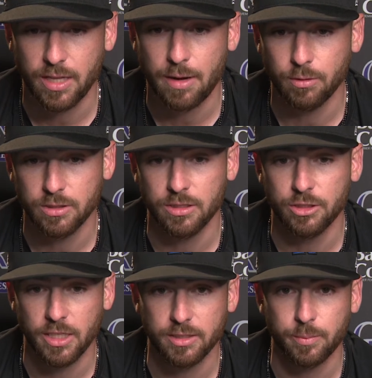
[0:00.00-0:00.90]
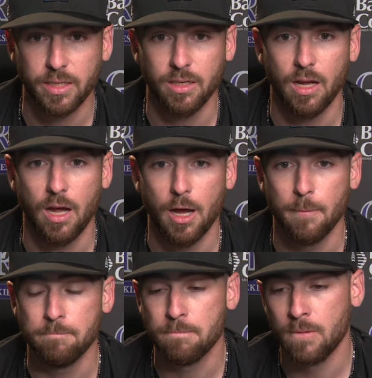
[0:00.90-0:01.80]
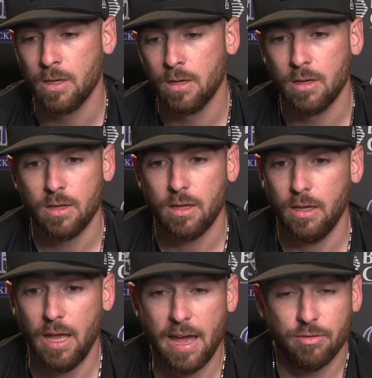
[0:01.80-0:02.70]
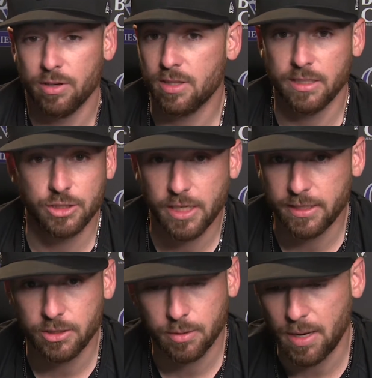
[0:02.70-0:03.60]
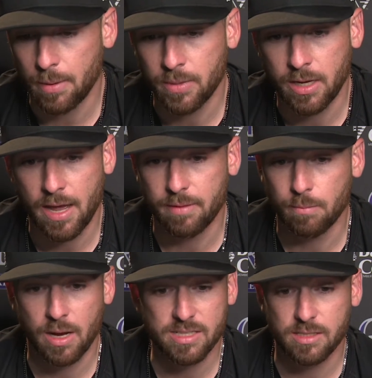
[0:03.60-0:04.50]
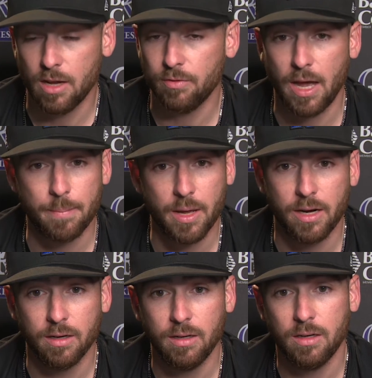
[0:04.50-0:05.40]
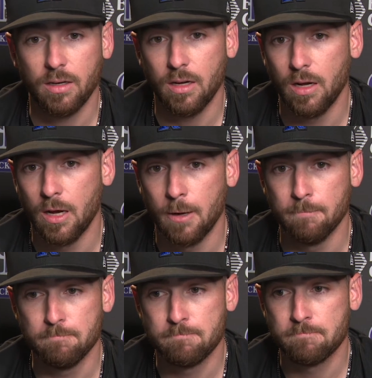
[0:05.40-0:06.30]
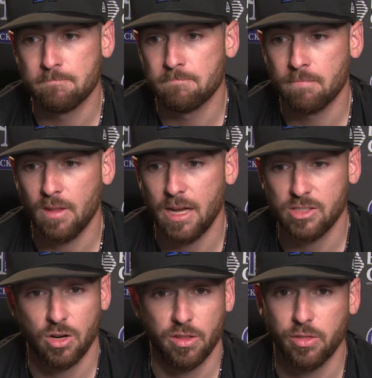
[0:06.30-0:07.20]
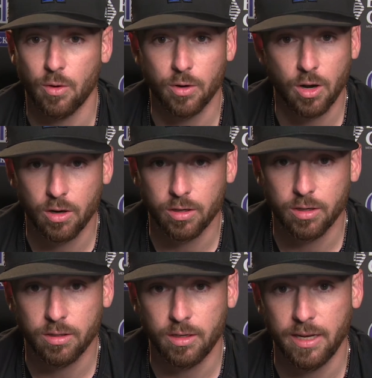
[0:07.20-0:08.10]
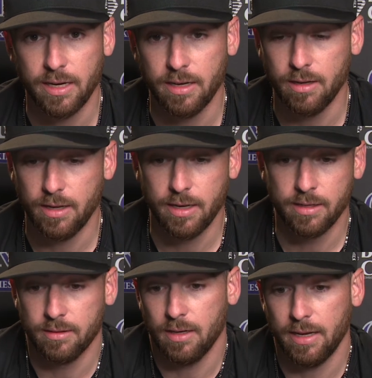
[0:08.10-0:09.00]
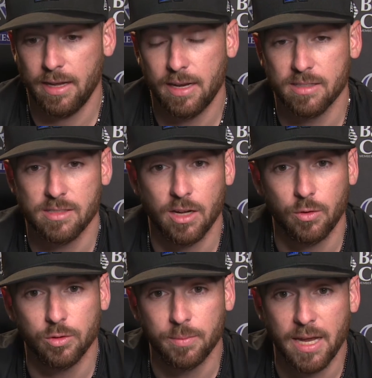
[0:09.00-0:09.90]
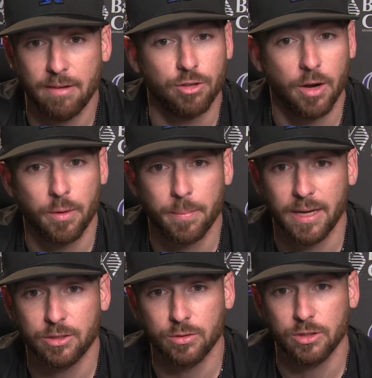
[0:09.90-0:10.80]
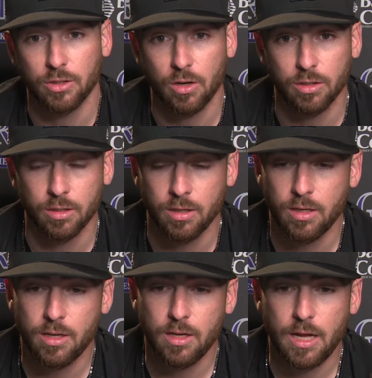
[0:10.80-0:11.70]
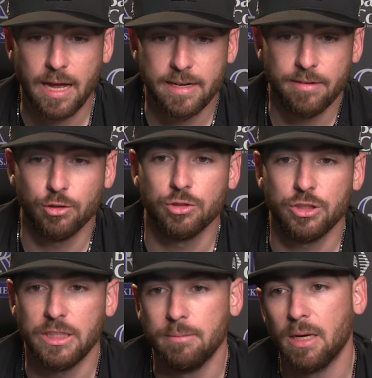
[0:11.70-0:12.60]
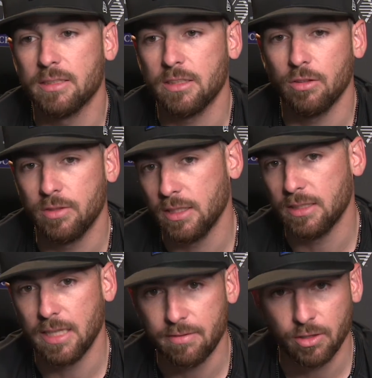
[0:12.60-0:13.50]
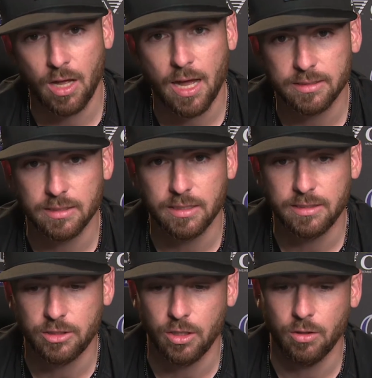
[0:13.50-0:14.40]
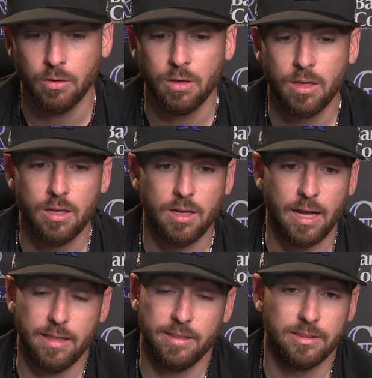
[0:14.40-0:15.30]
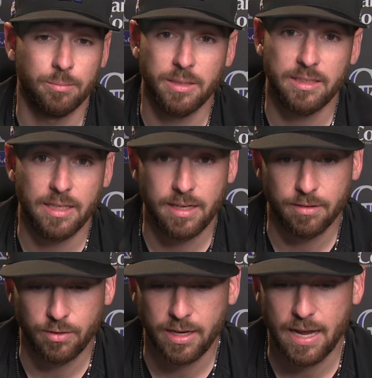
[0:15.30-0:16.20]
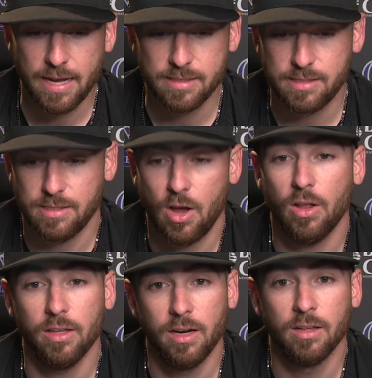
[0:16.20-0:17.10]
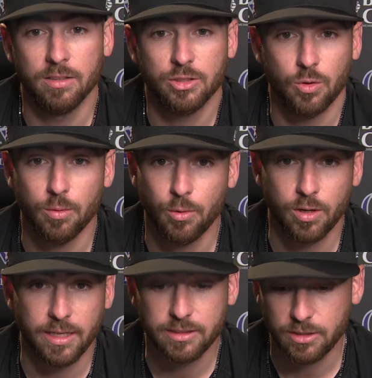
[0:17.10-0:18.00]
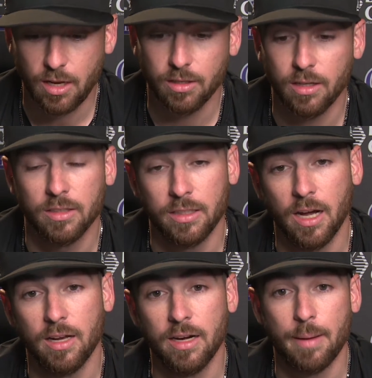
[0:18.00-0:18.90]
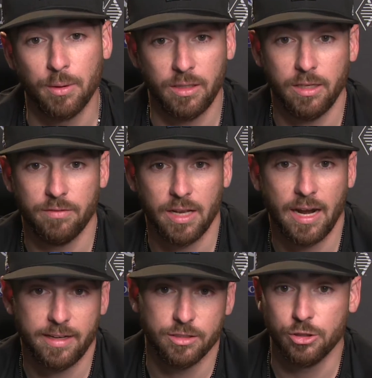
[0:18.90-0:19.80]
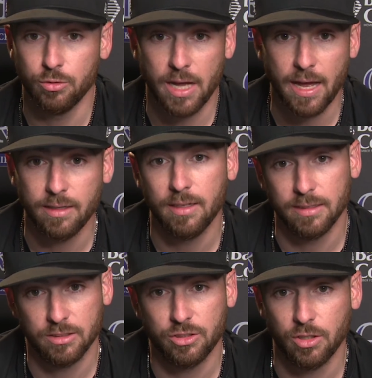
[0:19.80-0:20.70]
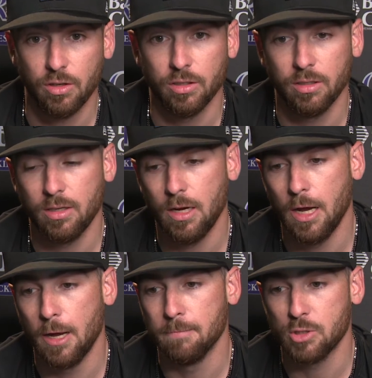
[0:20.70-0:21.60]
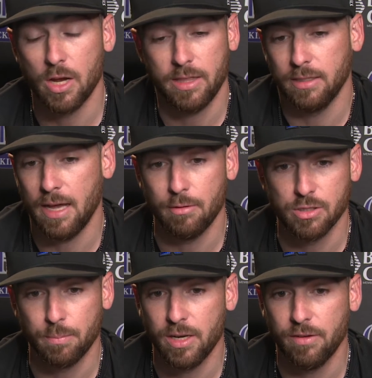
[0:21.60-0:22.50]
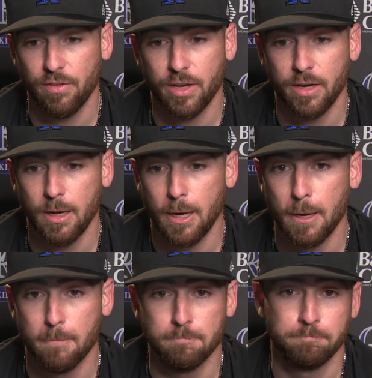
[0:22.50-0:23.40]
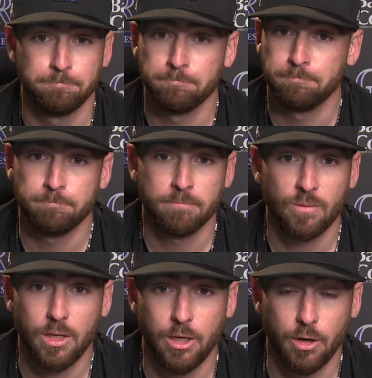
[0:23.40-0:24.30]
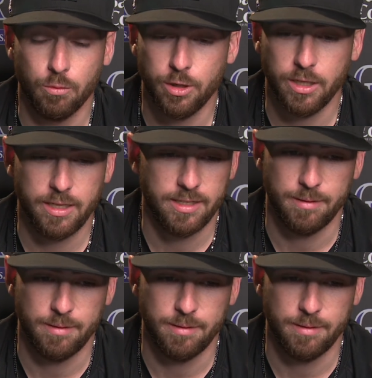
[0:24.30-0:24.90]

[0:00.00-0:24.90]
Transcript: So that was an adjustment. Um, everything changed about me. I my stuff got better. Um, I started throwing harder, and it and it kind of stuck with me after I went back to a starter. I'd never seen myself get to that velocity, so I think it's a big thing of like I saw it on the scoreboard, I saw it on the gun, and I believe that I could do that as a starter. Um, so I think that was a benefit. Um, you know, really,